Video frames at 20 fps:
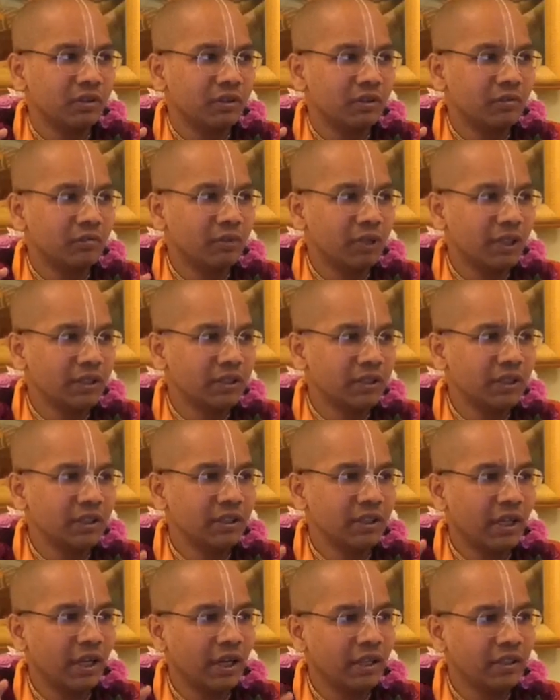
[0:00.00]

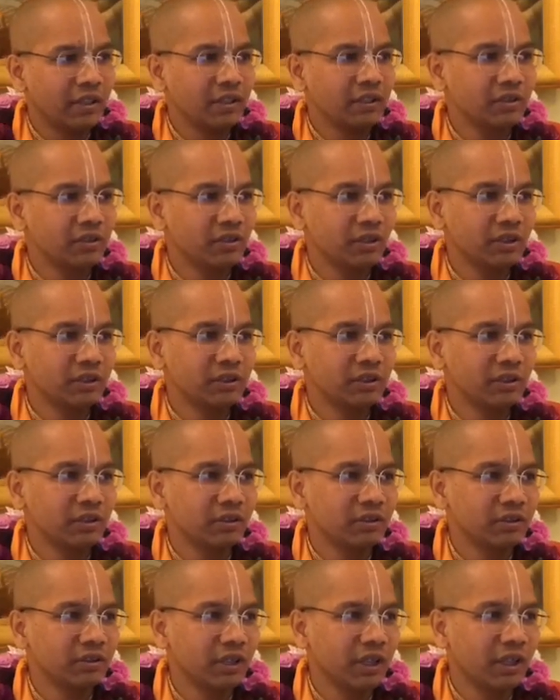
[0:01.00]
blessing and the instruction
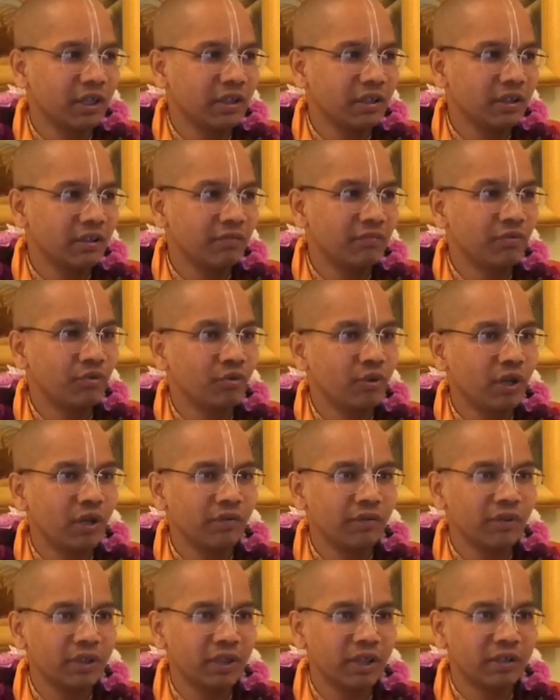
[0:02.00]
that if you
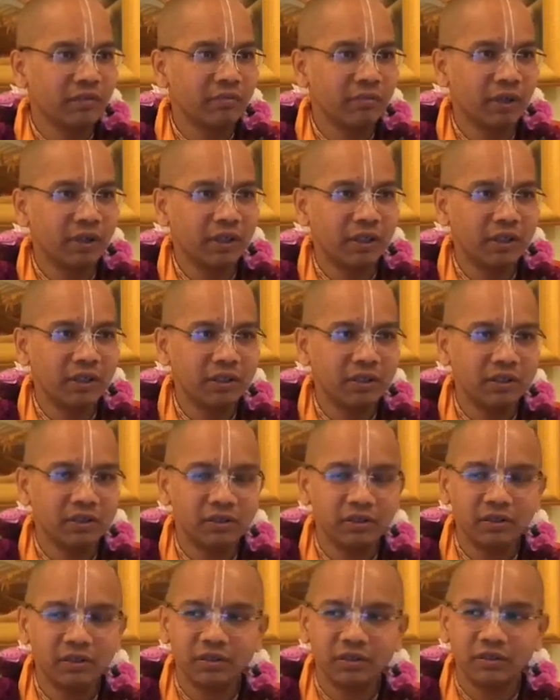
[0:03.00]
ever get money,
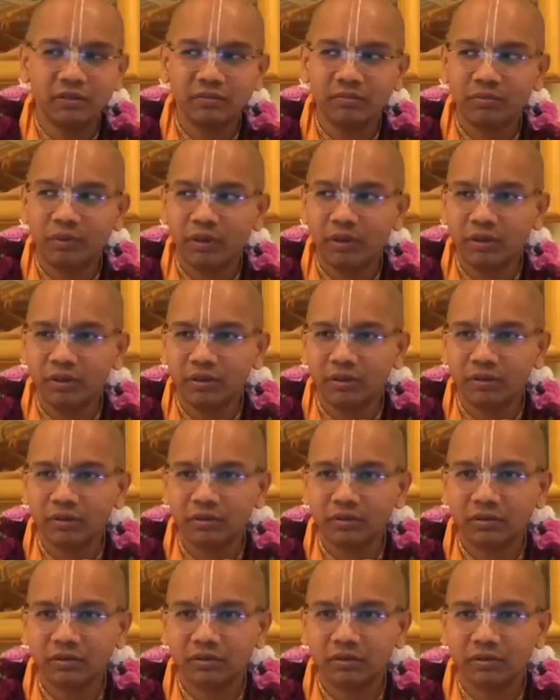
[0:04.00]
print
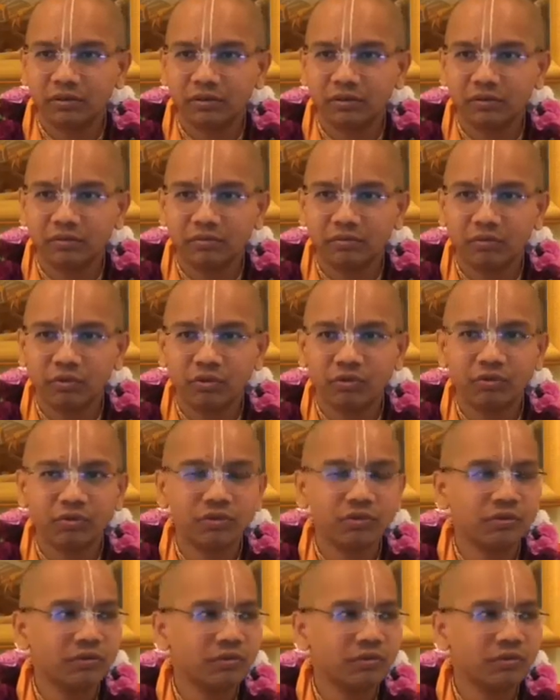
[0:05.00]
books.